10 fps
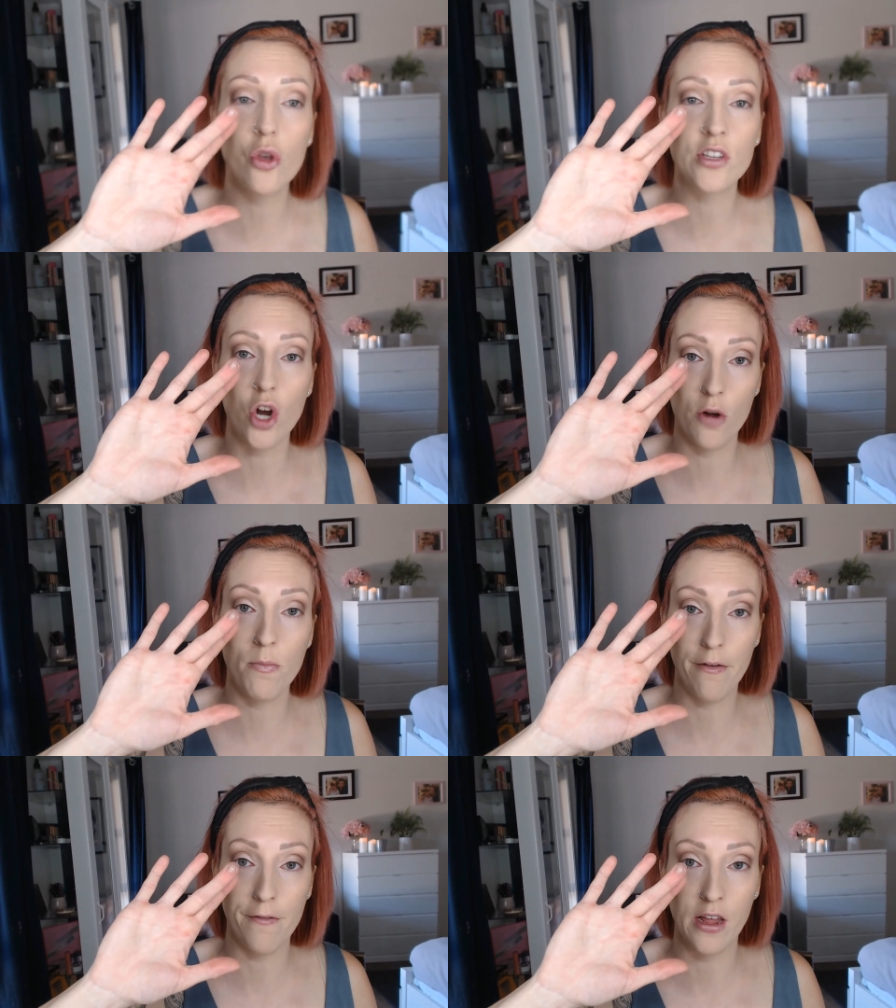it on
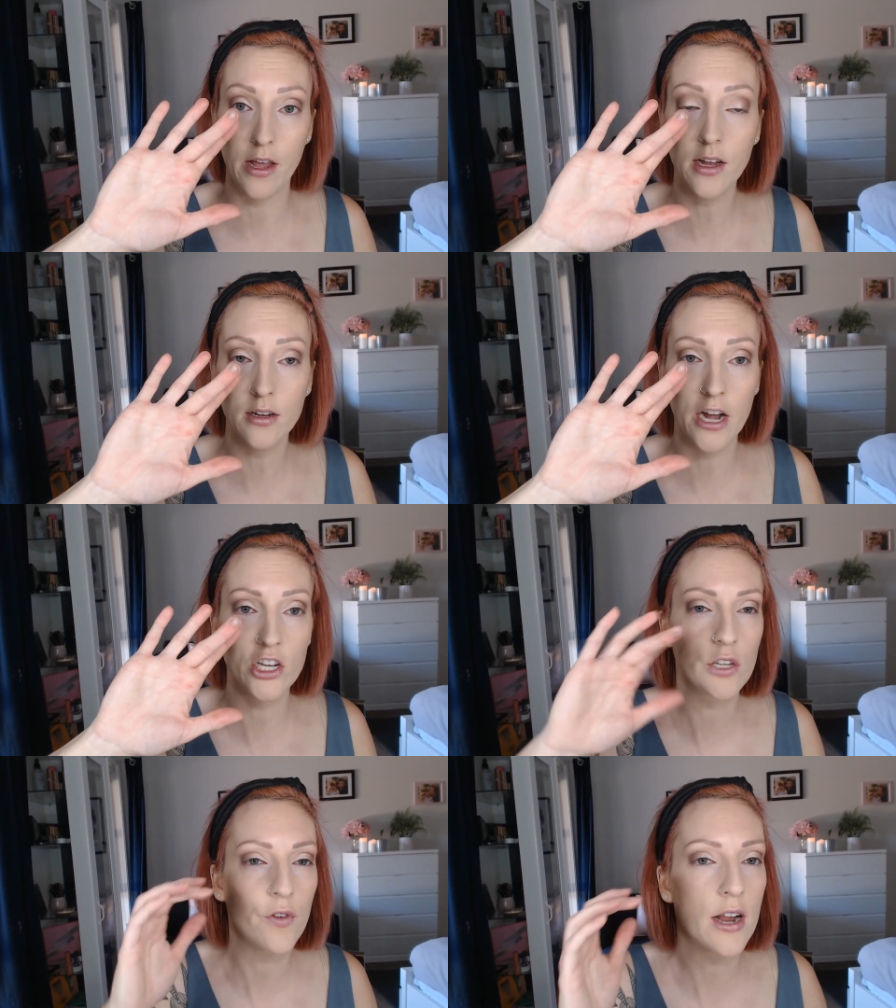my finger. I
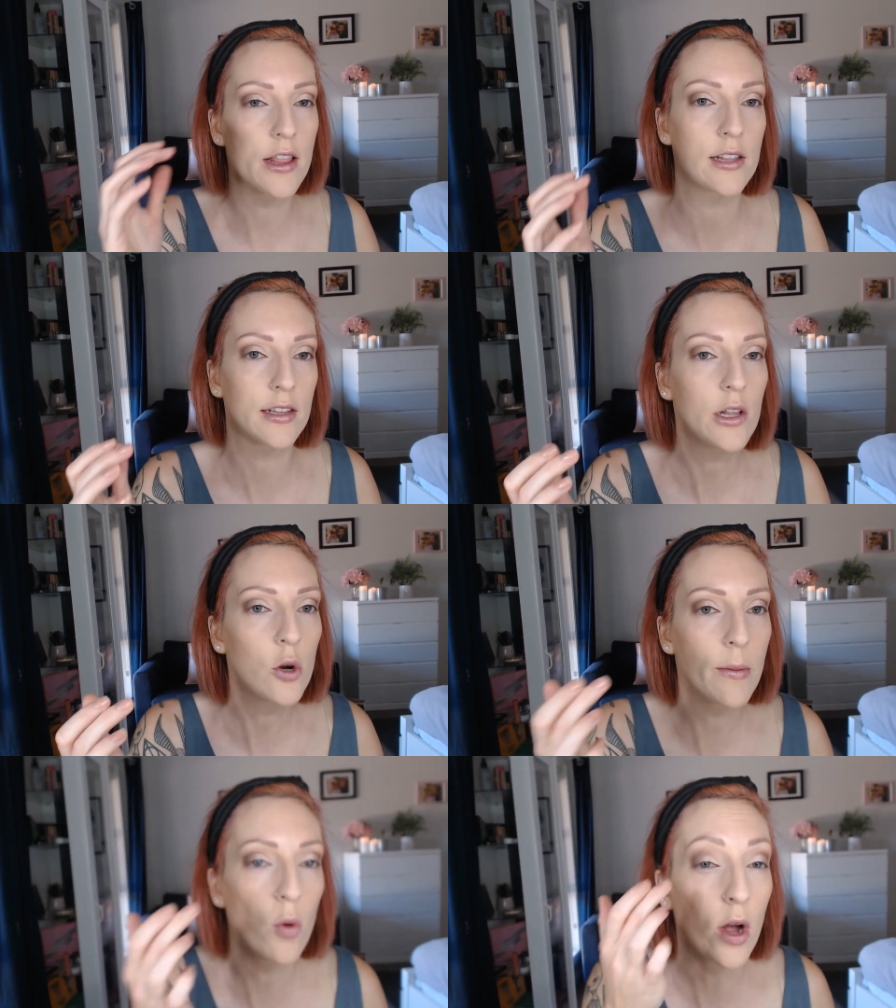just find that it's a little
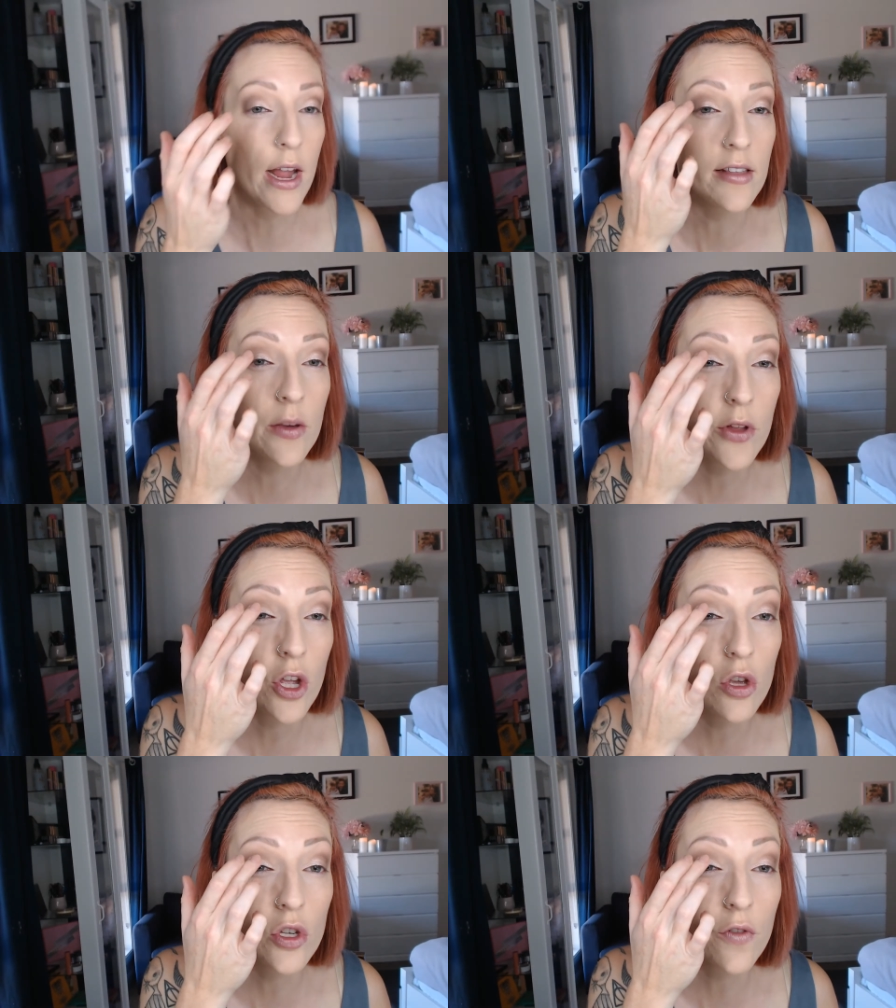bit more easy when
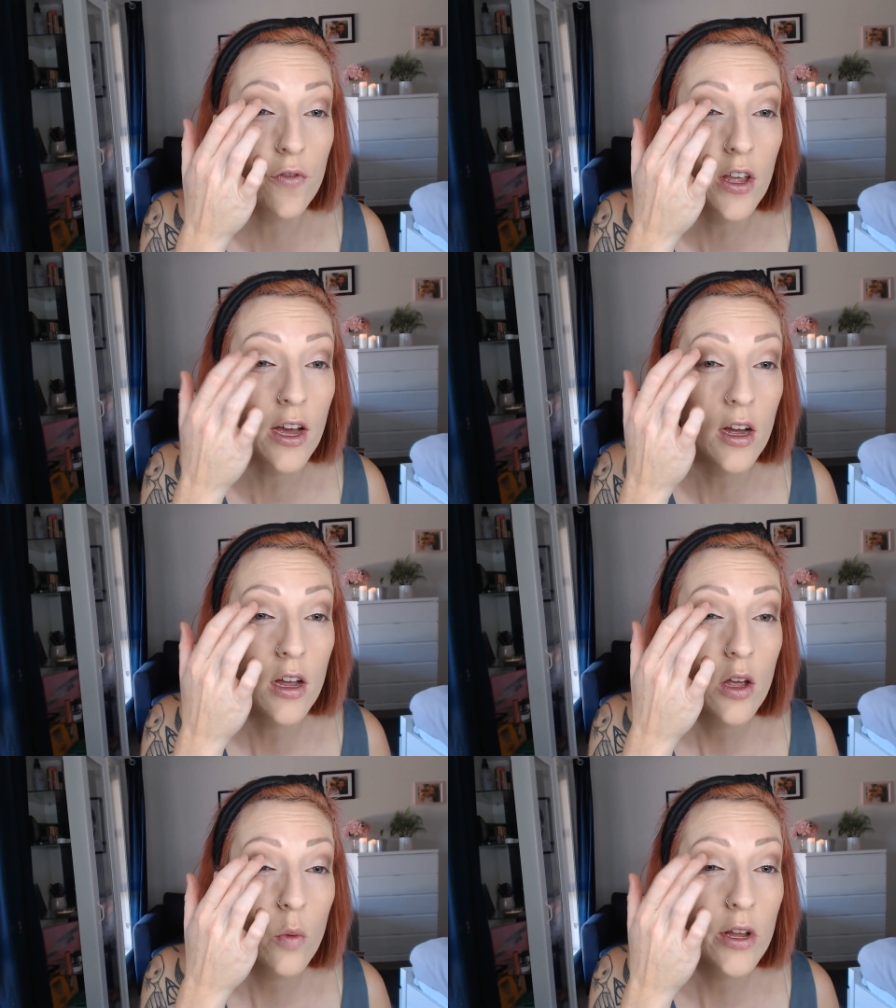you use your finger
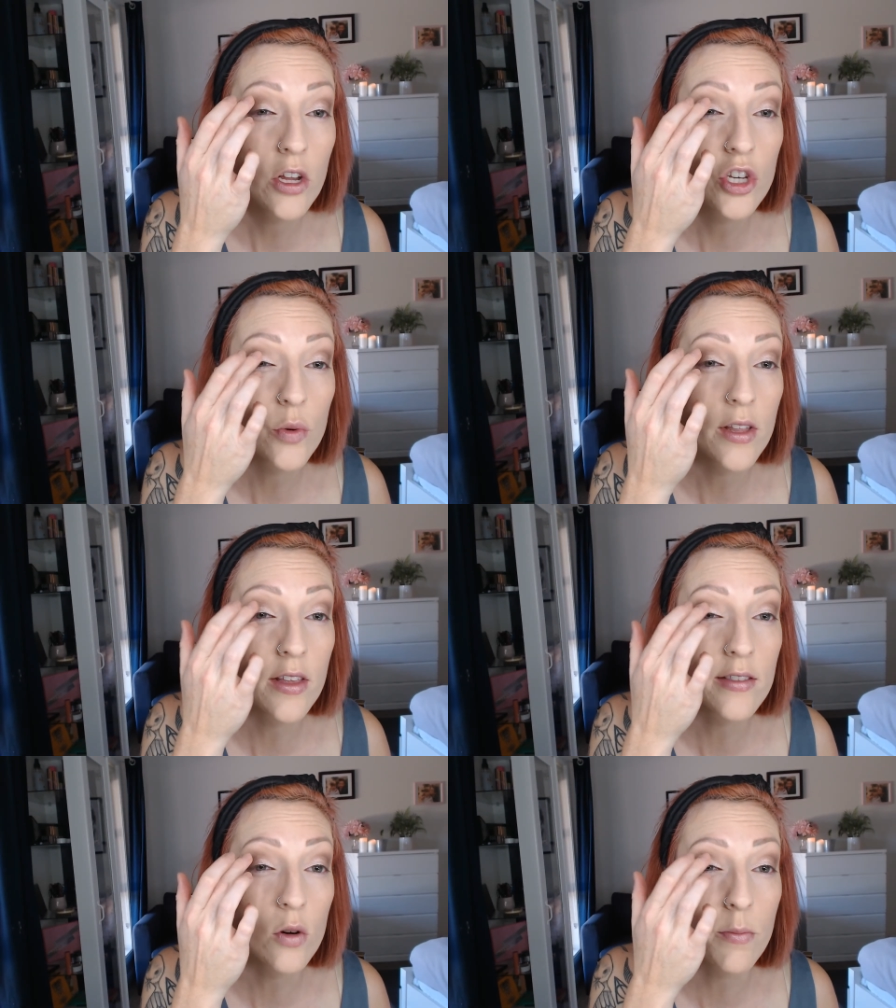when you're doing
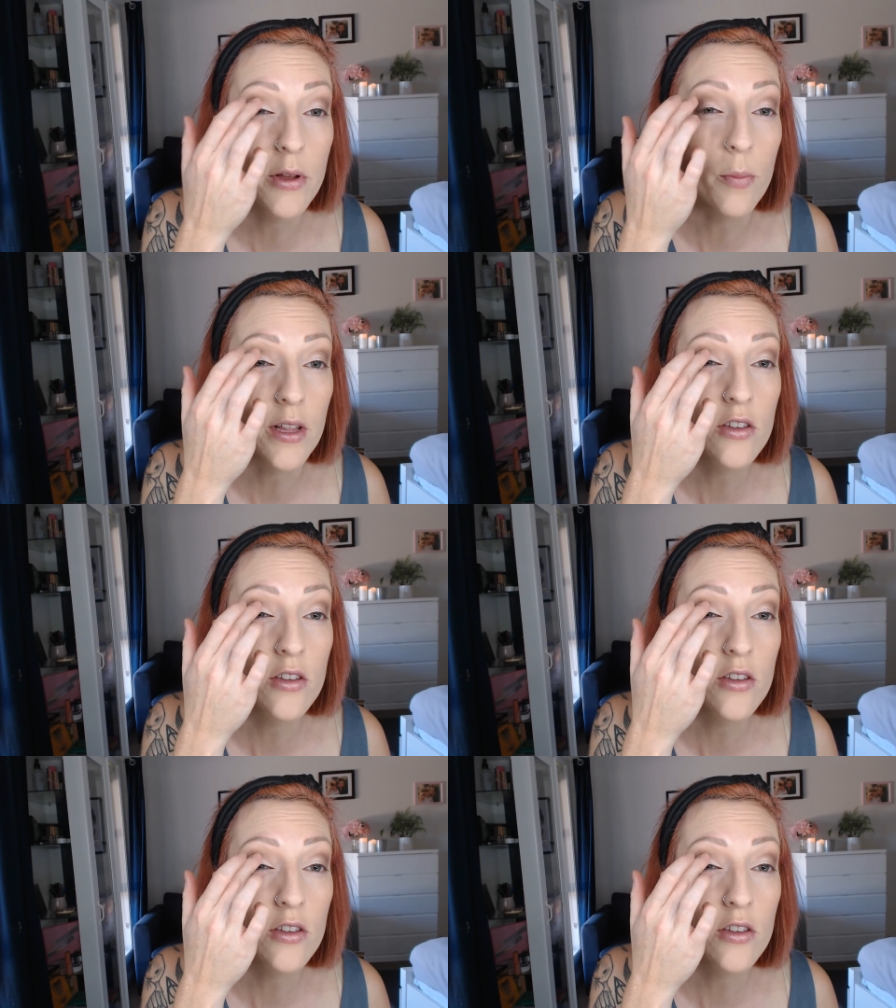this little middle bit.